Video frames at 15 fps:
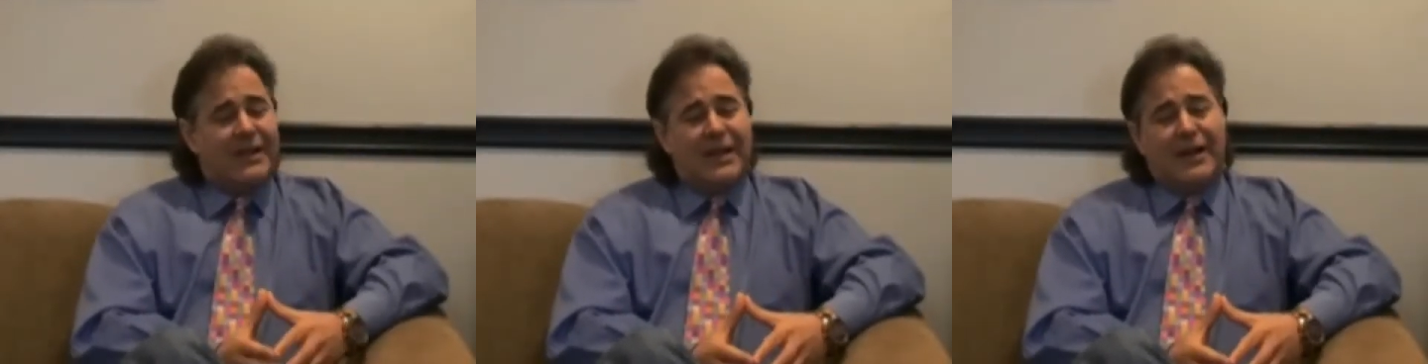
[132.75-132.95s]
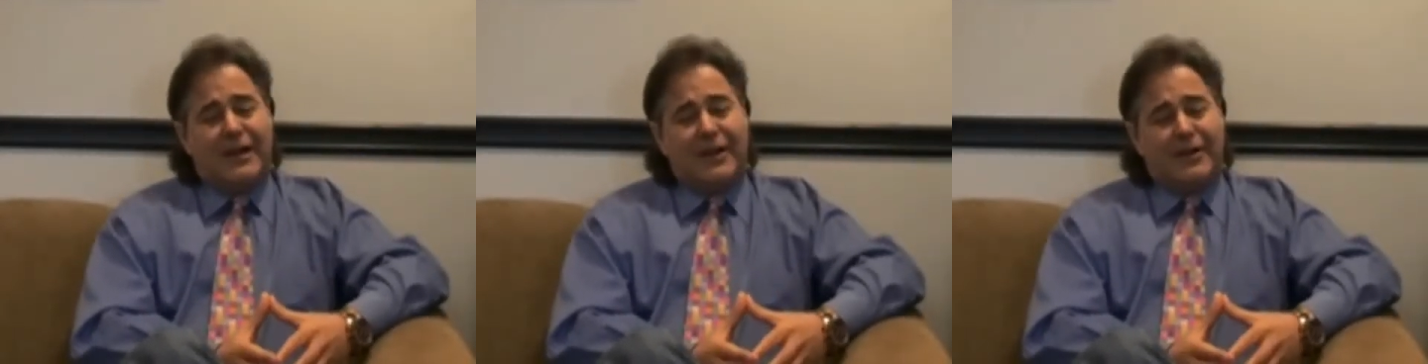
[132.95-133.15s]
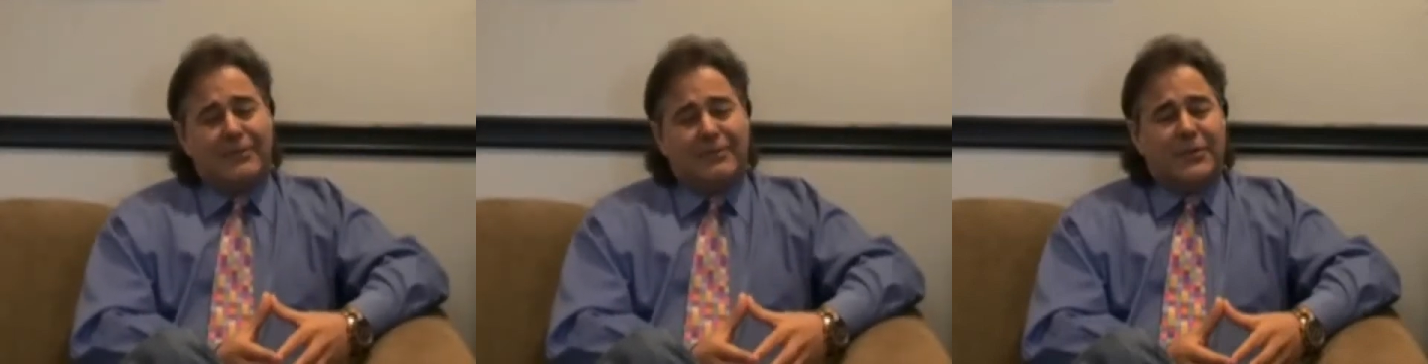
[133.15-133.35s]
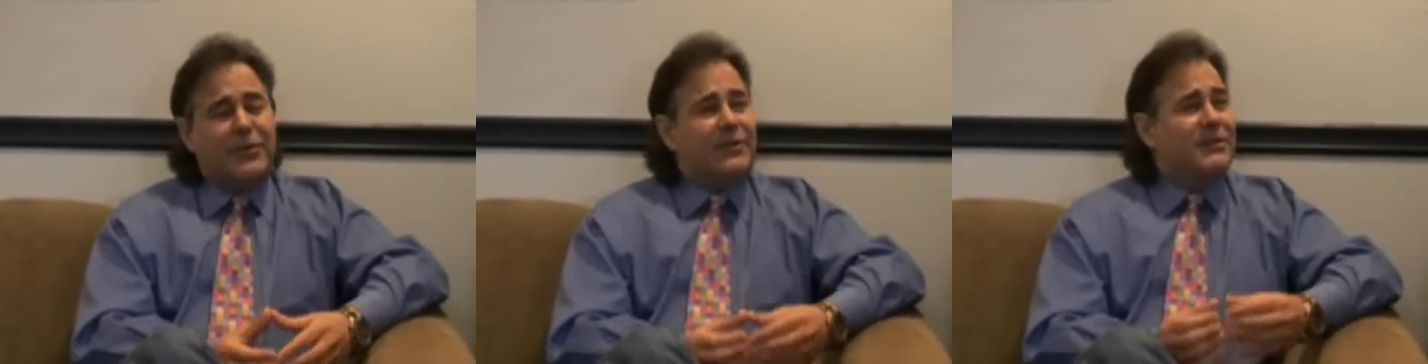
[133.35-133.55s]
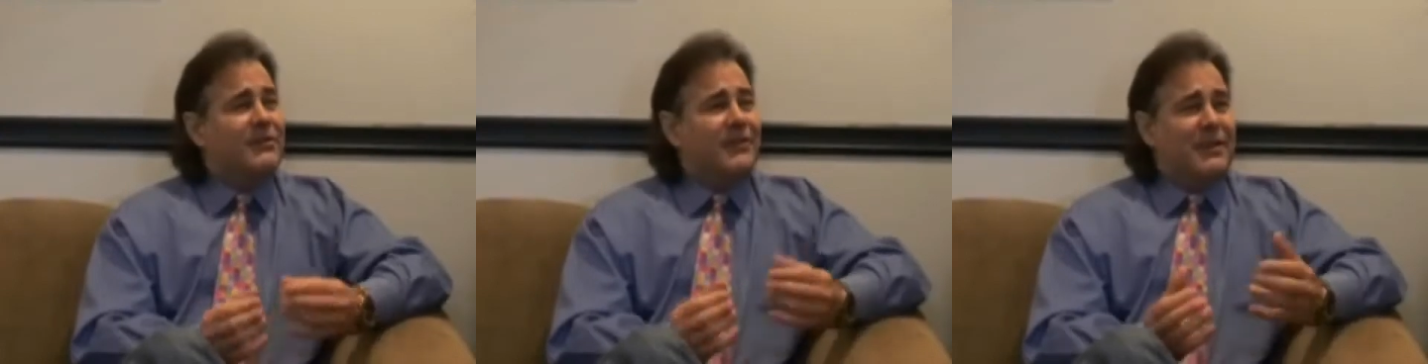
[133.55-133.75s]
You
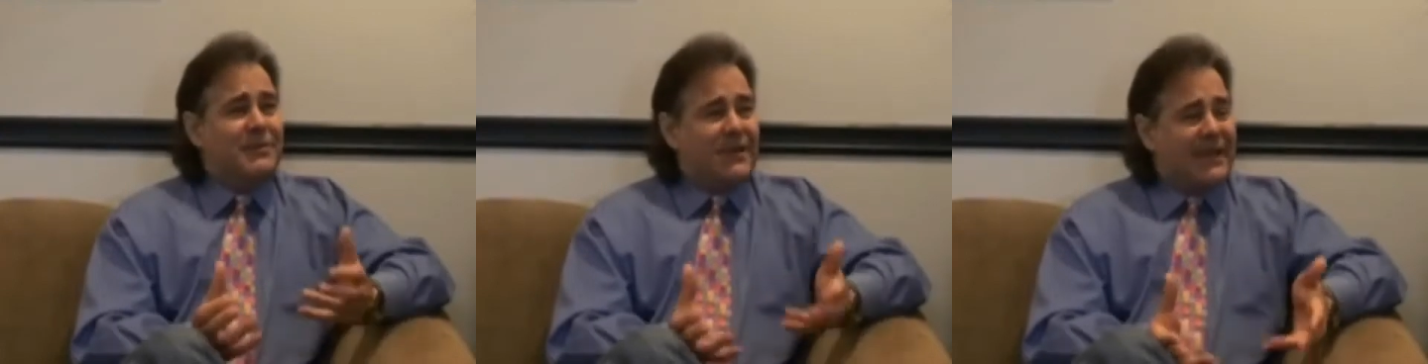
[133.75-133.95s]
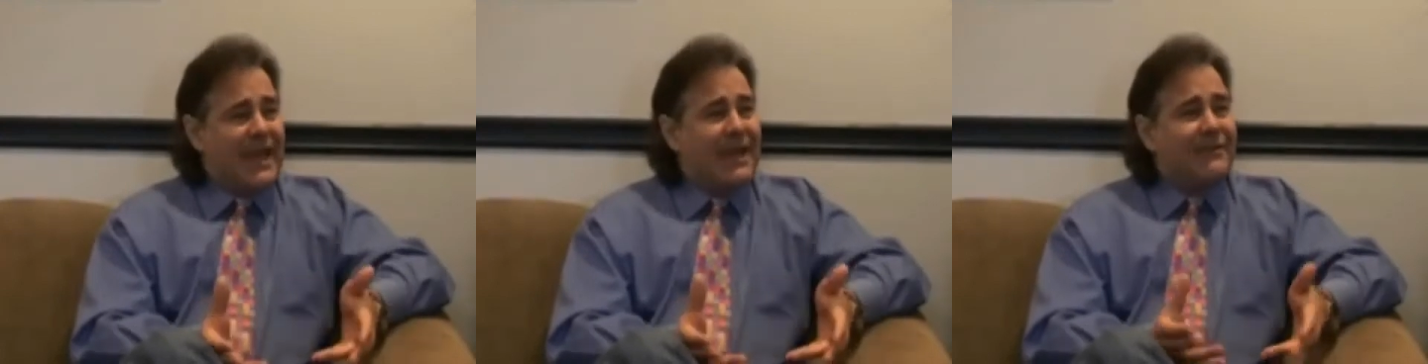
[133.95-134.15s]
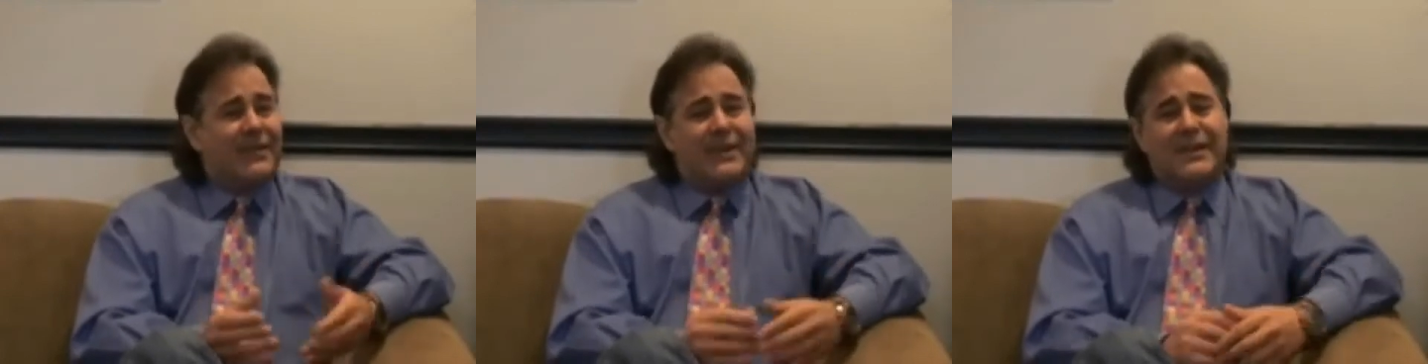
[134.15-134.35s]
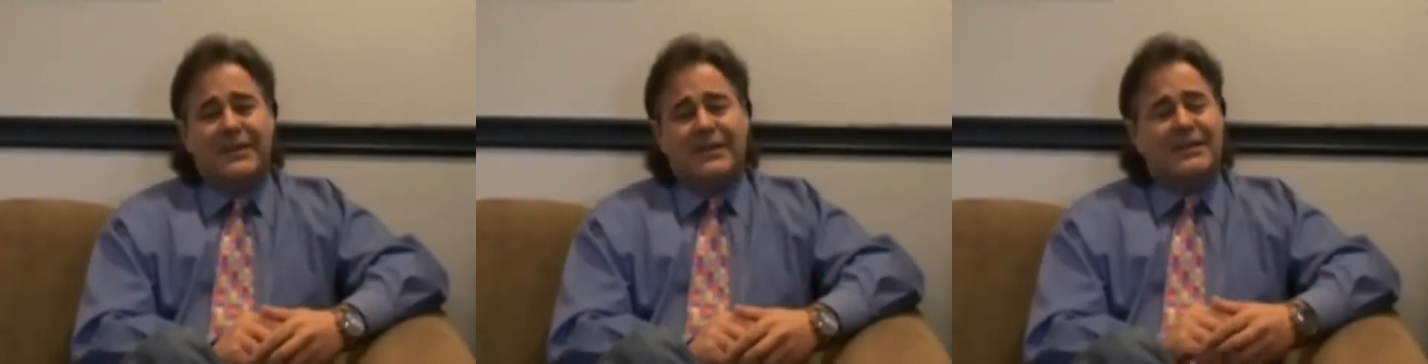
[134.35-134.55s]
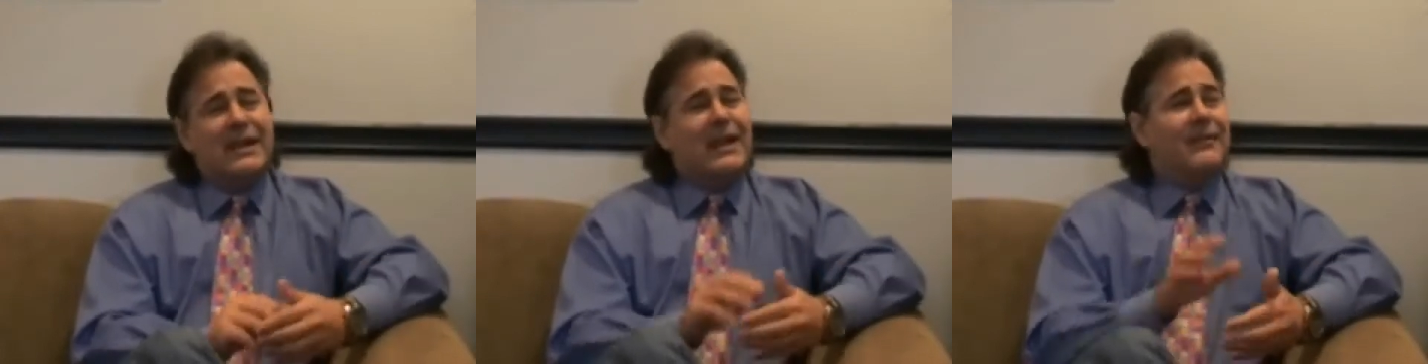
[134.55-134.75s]
develop a cavity,
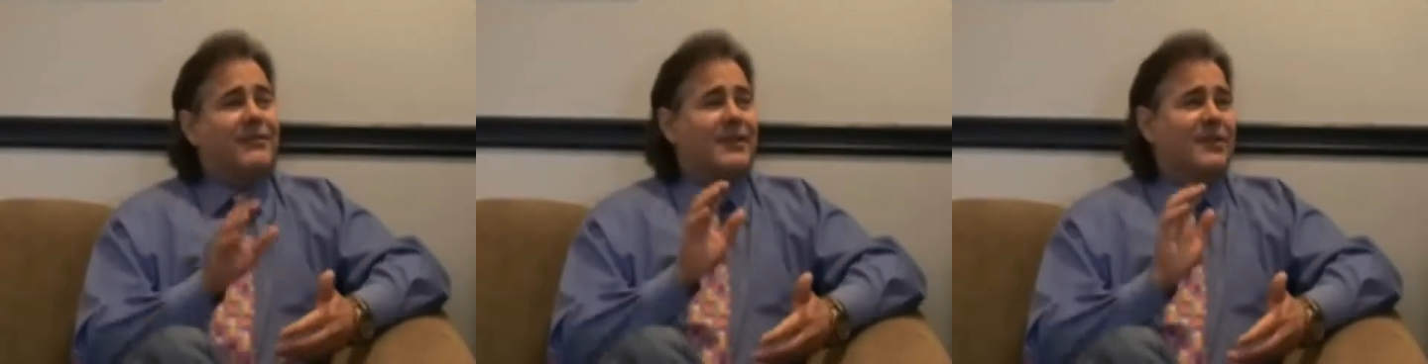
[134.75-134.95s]
the cavity